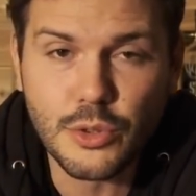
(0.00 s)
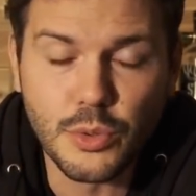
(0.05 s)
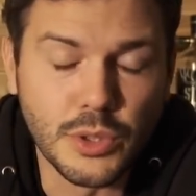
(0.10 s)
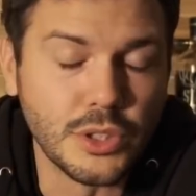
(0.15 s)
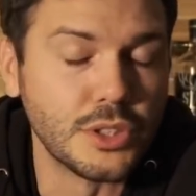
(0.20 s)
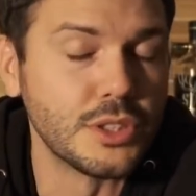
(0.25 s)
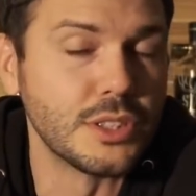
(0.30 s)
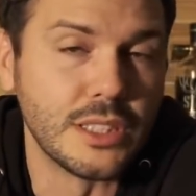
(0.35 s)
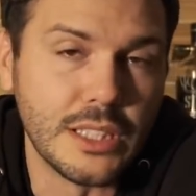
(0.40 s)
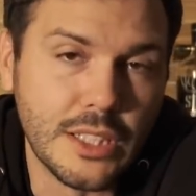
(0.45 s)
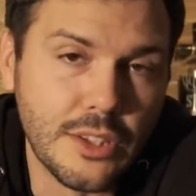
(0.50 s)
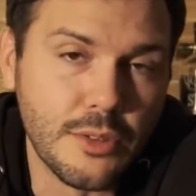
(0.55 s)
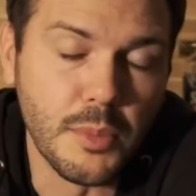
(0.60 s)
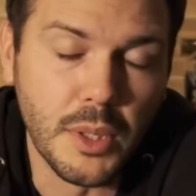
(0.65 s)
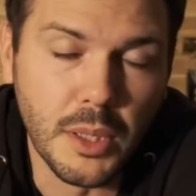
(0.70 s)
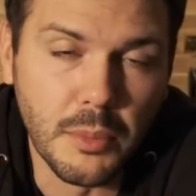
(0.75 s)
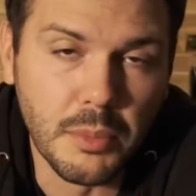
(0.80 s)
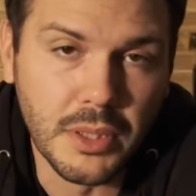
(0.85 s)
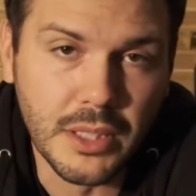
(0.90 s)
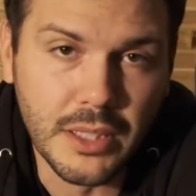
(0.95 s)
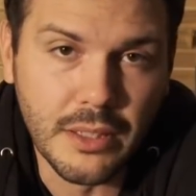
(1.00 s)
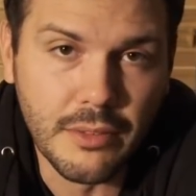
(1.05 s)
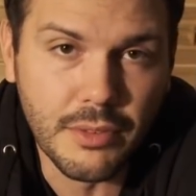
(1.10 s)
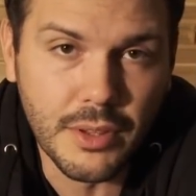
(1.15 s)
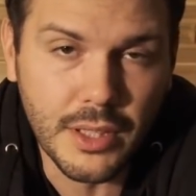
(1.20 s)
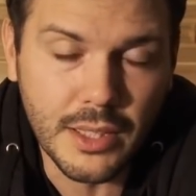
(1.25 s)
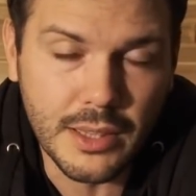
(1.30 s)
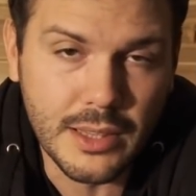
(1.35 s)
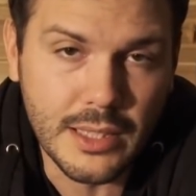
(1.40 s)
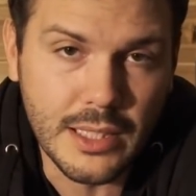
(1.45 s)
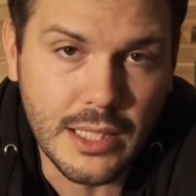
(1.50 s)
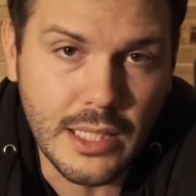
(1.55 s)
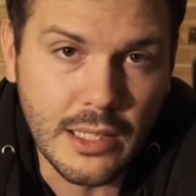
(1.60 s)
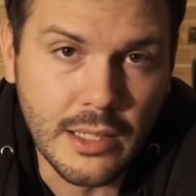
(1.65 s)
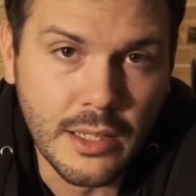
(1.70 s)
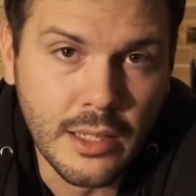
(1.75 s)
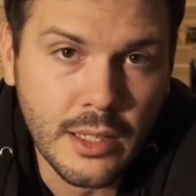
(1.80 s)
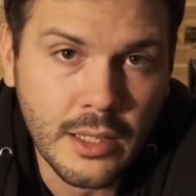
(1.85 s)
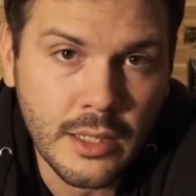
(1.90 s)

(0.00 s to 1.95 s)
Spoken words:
which leads me to believe that the